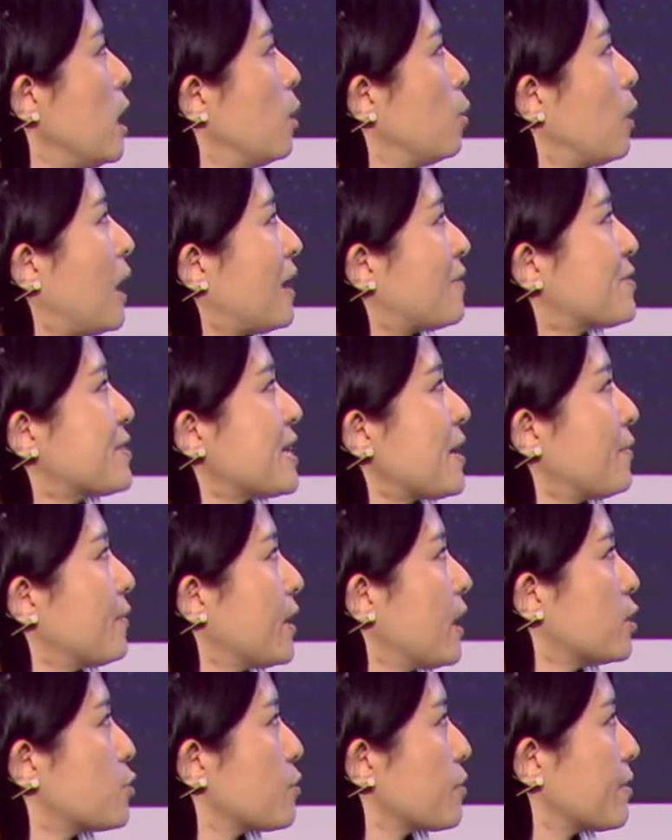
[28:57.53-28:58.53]
will have
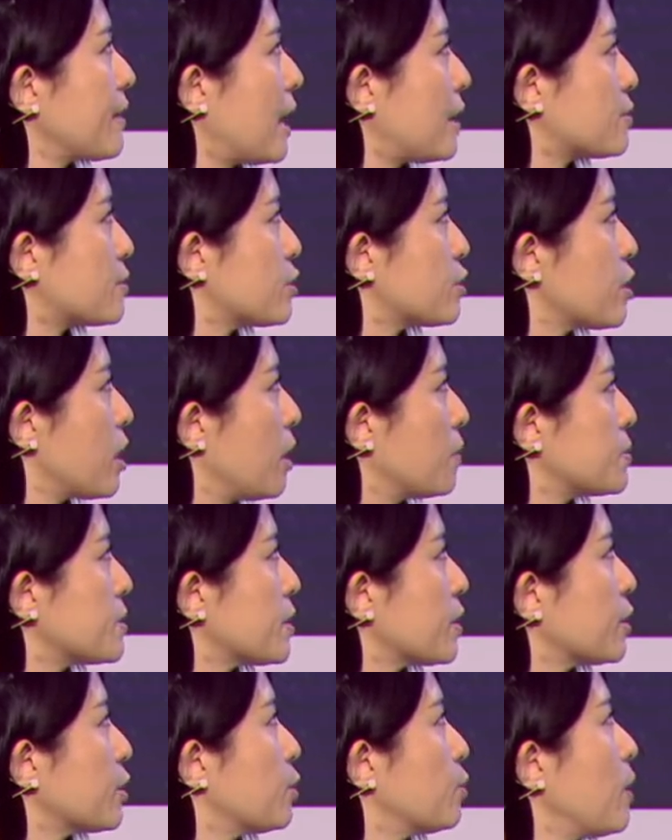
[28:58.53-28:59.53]
700,000 jobs
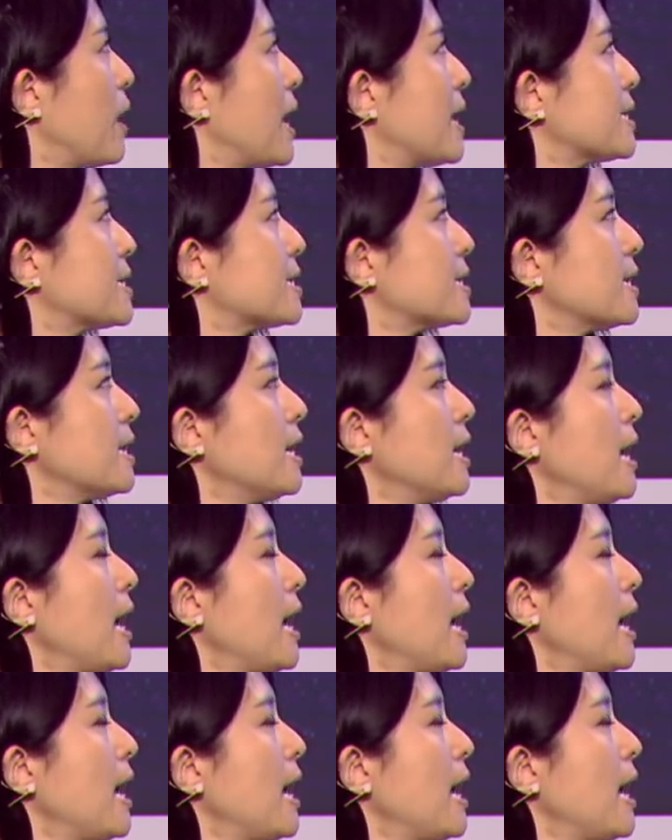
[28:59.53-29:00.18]
in the US,